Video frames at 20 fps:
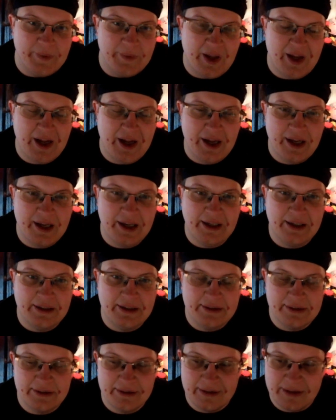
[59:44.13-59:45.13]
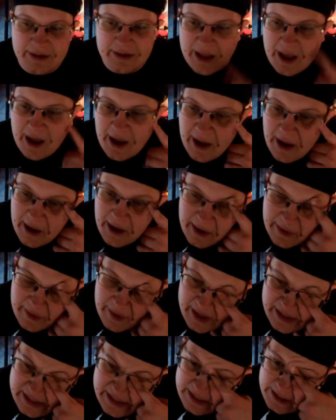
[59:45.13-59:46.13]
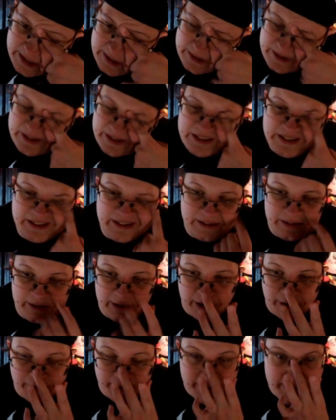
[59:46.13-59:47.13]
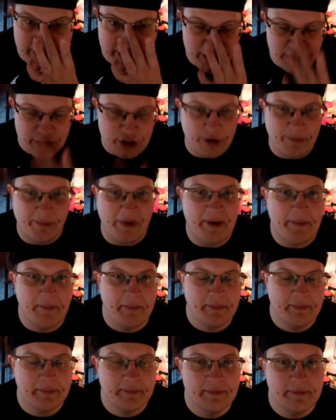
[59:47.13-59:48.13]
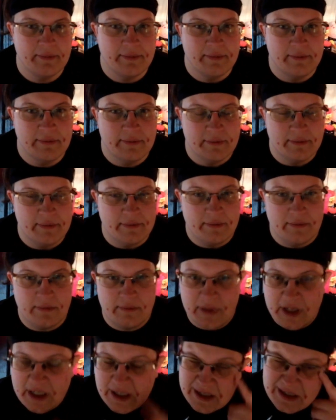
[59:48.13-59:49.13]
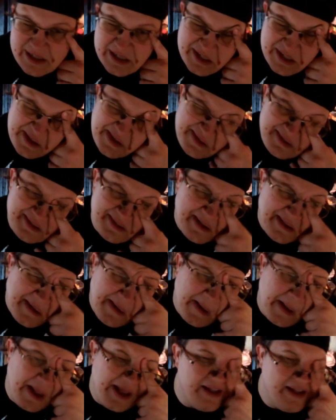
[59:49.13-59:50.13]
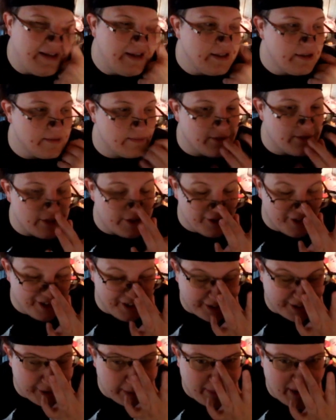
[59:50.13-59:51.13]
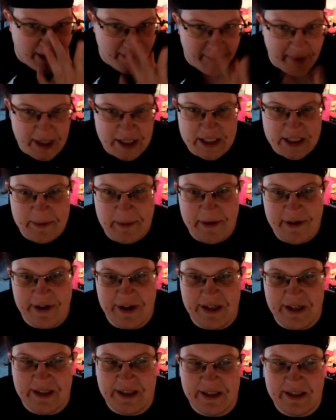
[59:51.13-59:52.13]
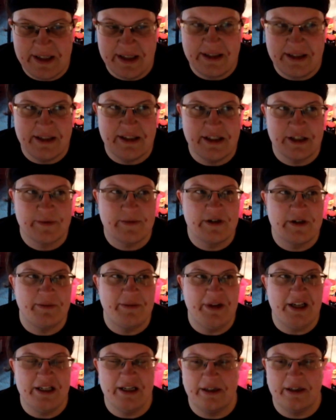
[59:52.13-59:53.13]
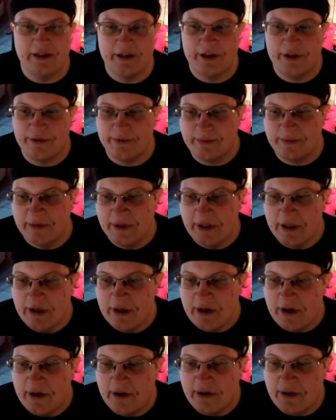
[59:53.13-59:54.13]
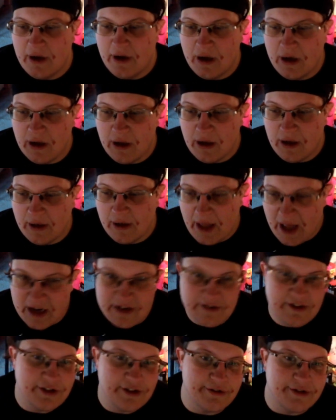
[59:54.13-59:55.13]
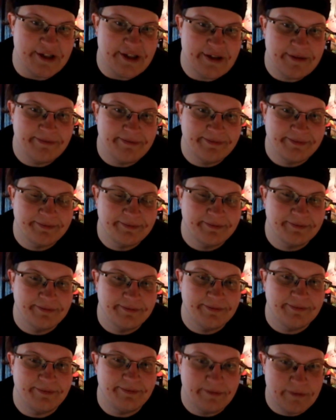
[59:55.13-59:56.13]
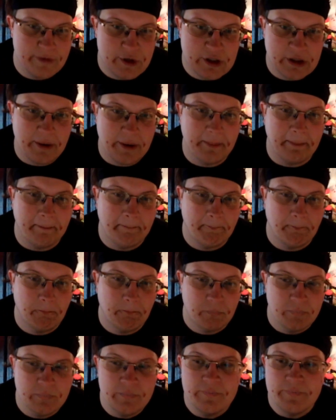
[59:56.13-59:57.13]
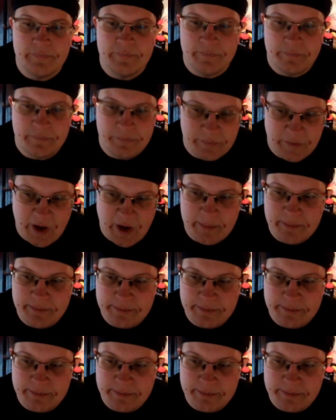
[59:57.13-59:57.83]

And, that's longer than it should be. because I like to talk about my experiences, and this was me telling you a lot of stories. So, yeah.